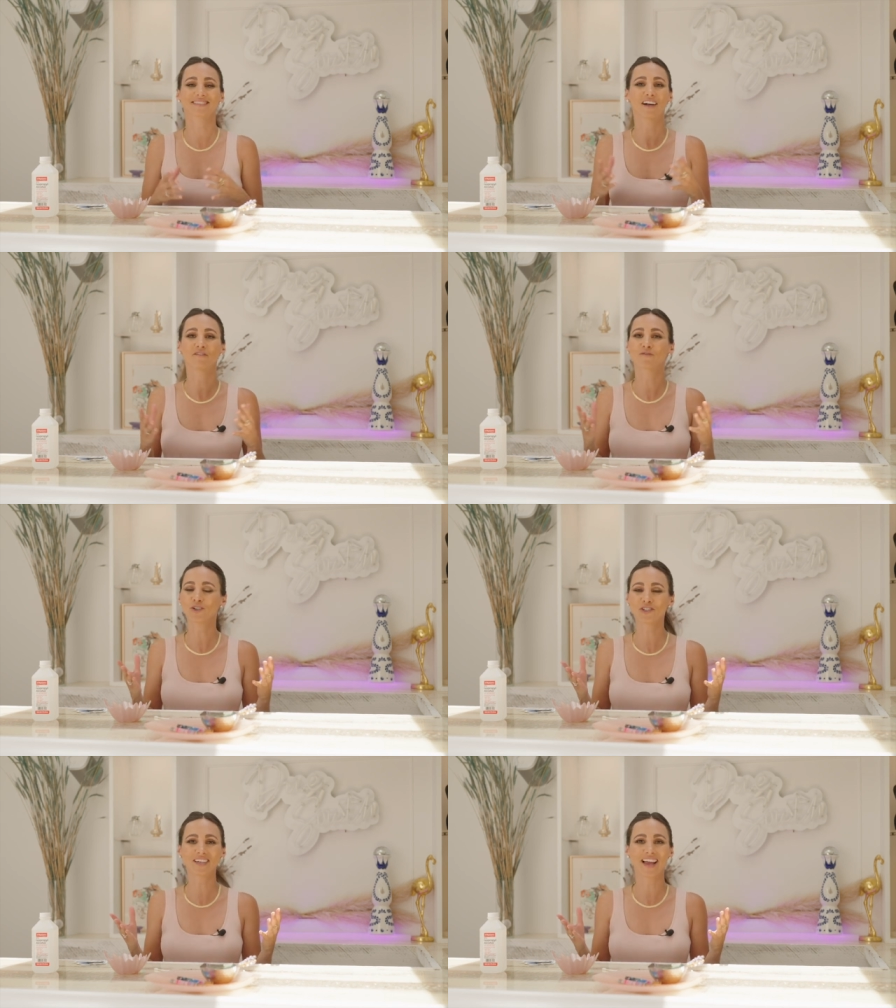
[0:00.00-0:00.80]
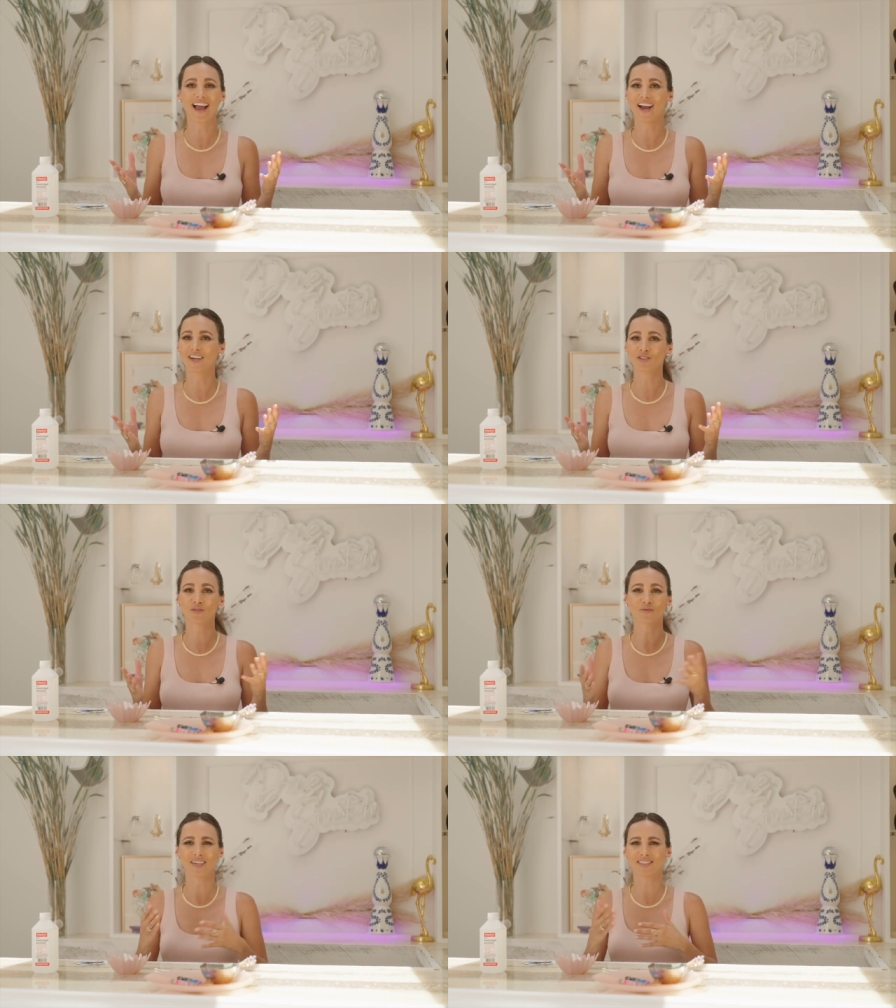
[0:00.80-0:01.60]
unfortunately, ash
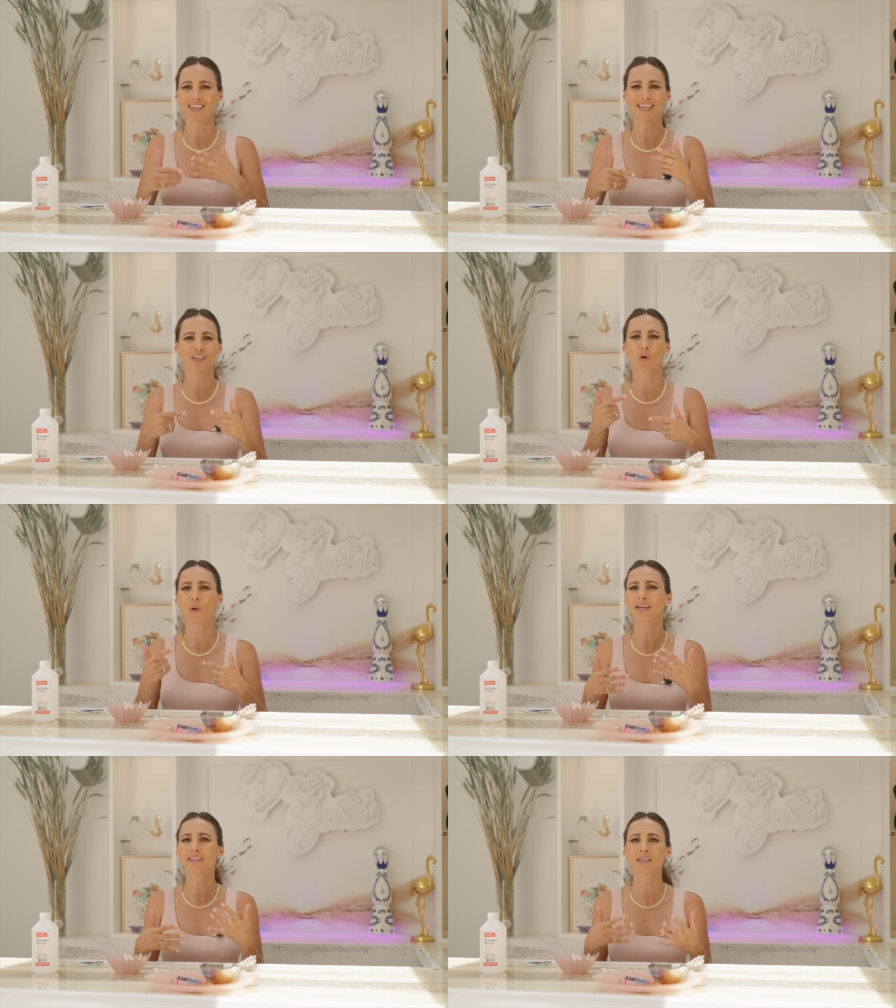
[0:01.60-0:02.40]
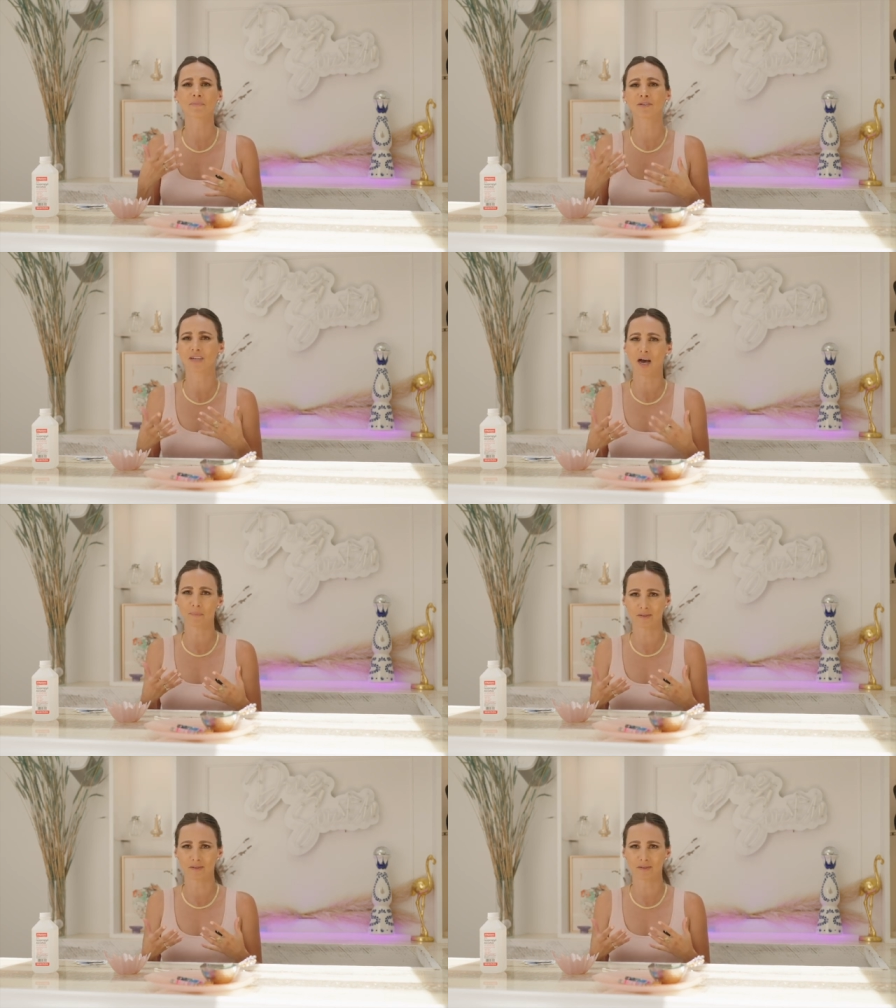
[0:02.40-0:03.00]
and resin can quickly build up